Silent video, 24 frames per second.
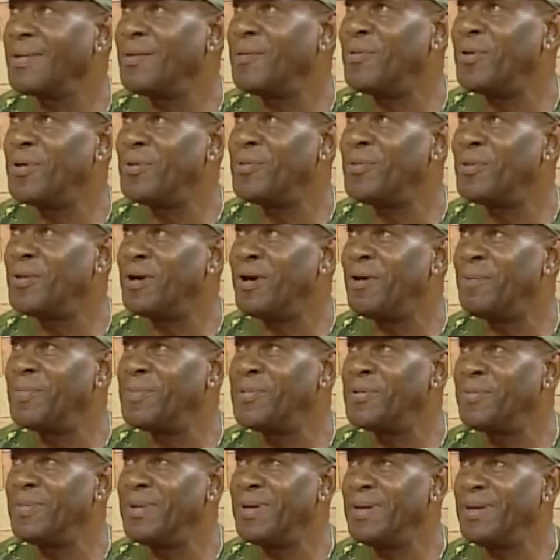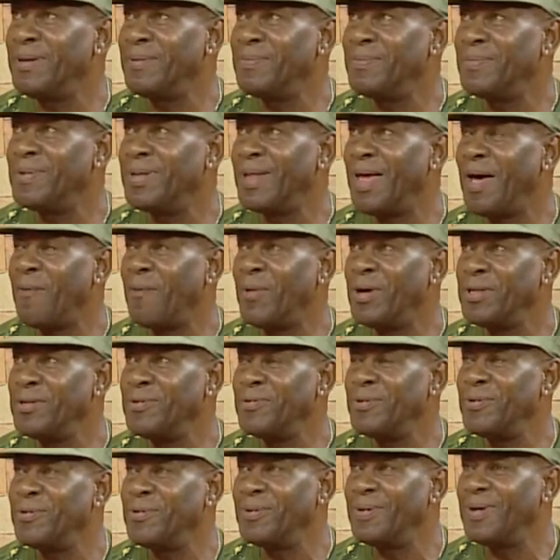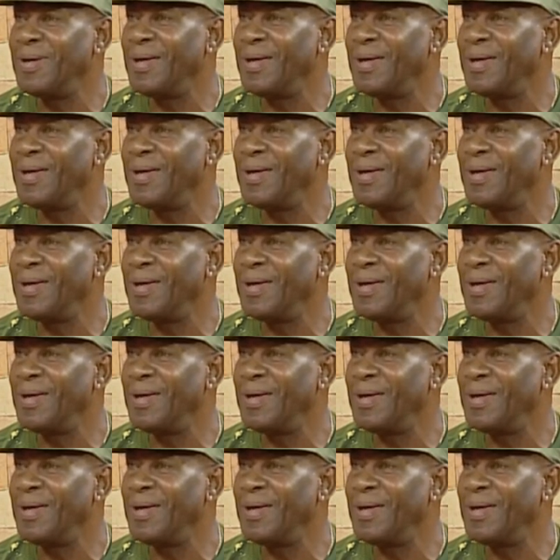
word won't come to me, but like what you like would, a